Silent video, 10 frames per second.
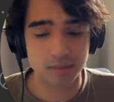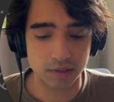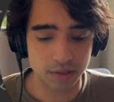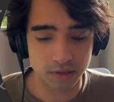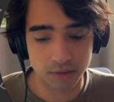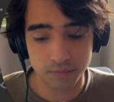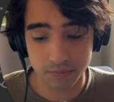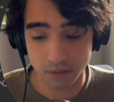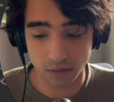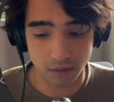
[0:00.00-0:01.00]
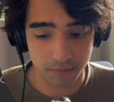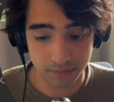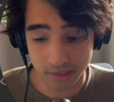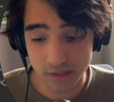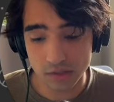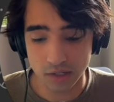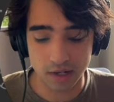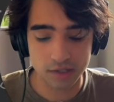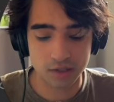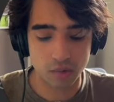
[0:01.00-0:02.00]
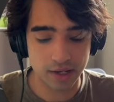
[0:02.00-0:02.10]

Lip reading: splitter initialized,